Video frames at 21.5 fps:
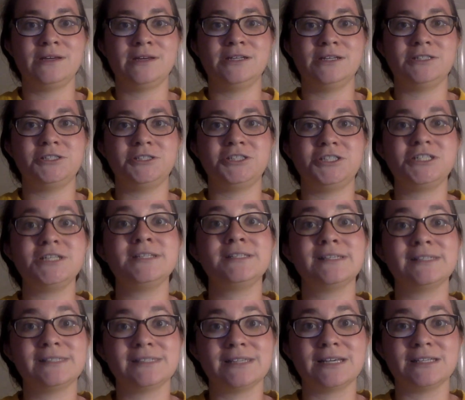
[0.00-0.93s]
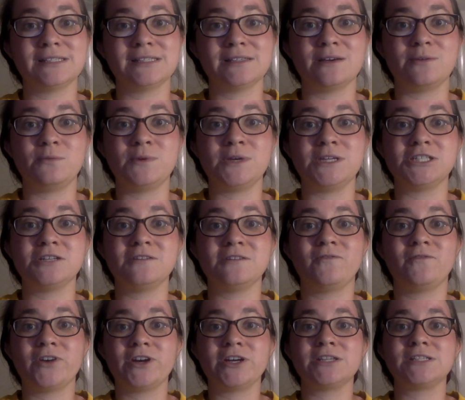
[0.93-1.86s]
Jesus says that we should
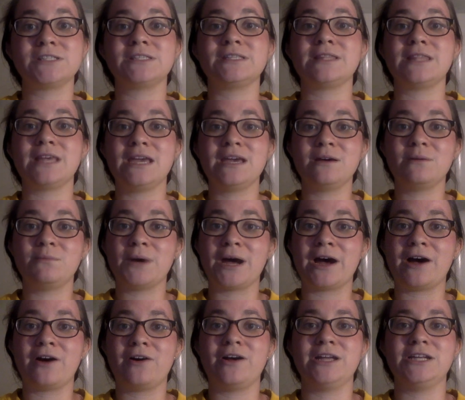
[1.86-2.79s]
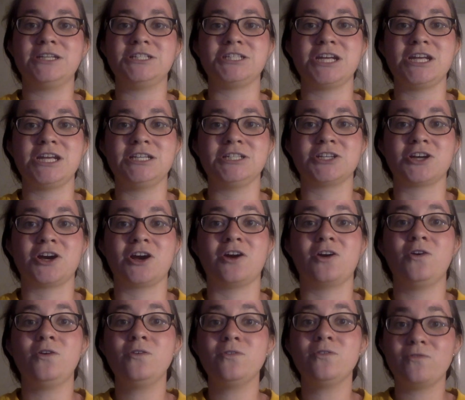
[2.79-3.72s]
first think about and change our
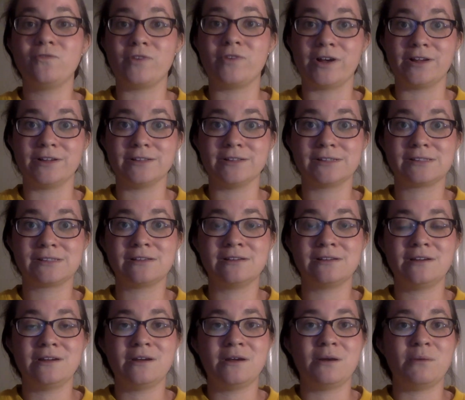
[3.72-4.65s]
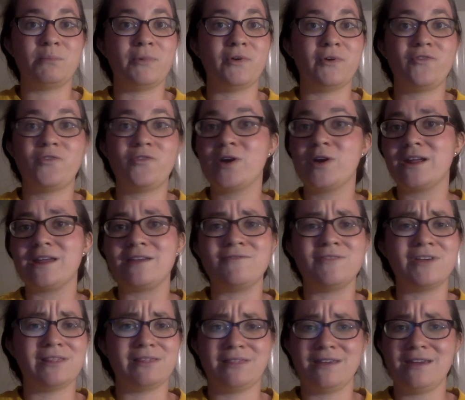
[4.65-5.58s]
own faults before
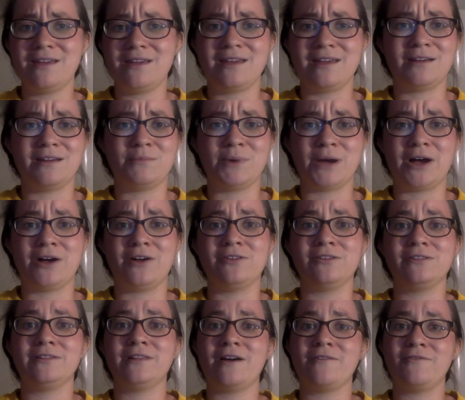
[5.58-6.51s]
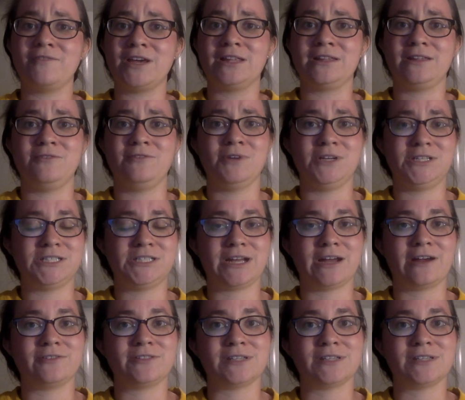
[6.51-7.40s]
even thinking about lovingly reaching out to